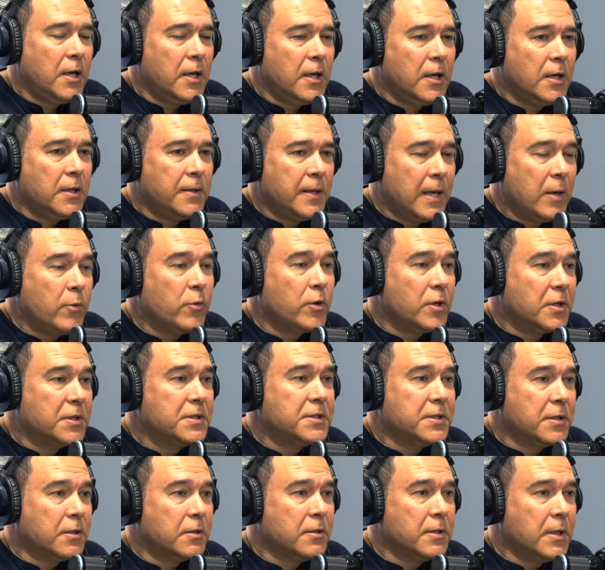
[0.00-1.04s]
and they were
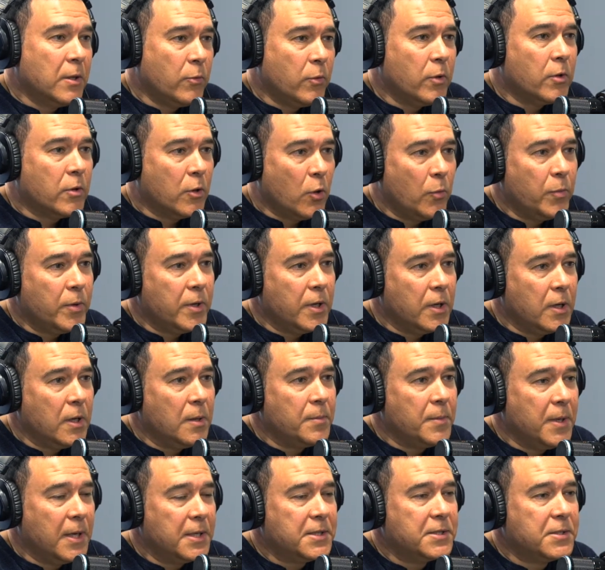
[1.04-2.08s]
concerned that we were opening up
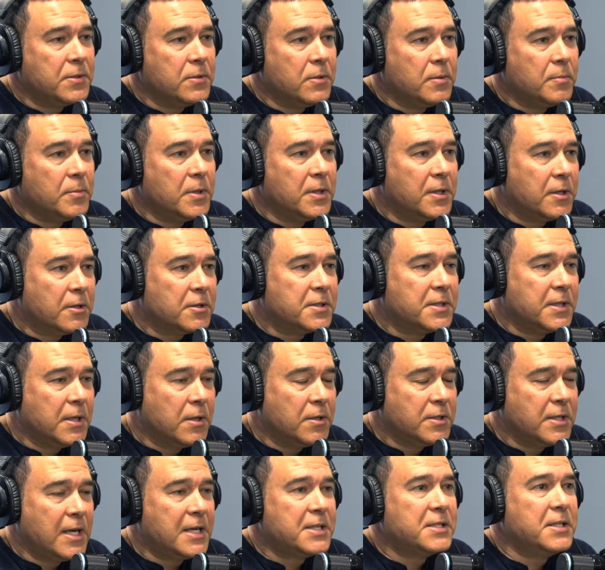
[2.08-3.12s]
next to them, but their
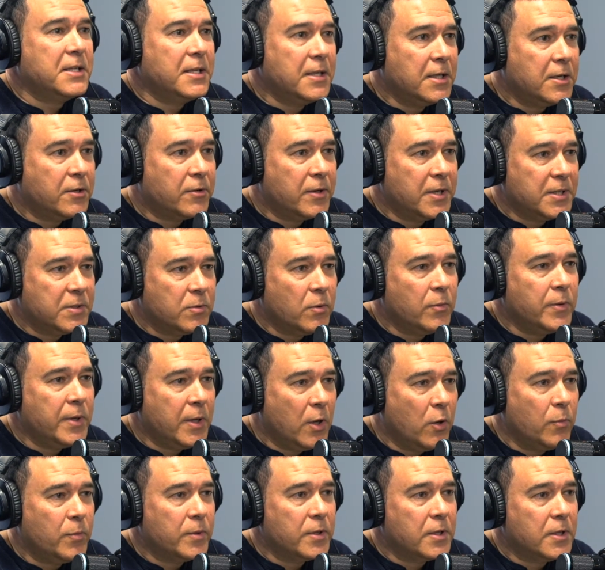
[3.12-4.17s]
sales actually increased when we
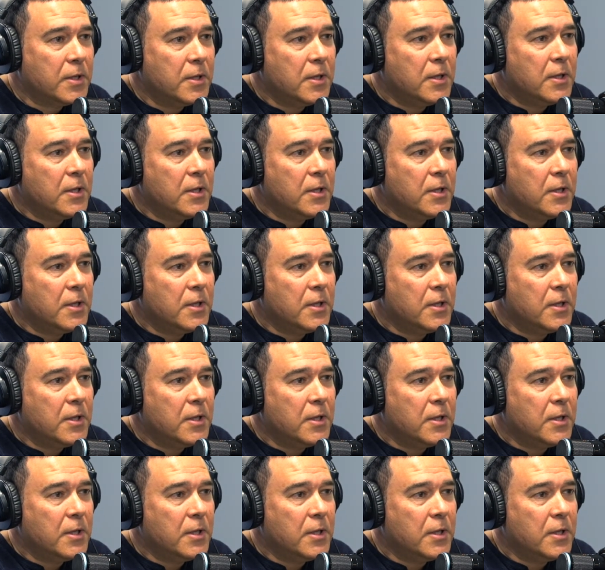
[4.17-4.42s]
opened.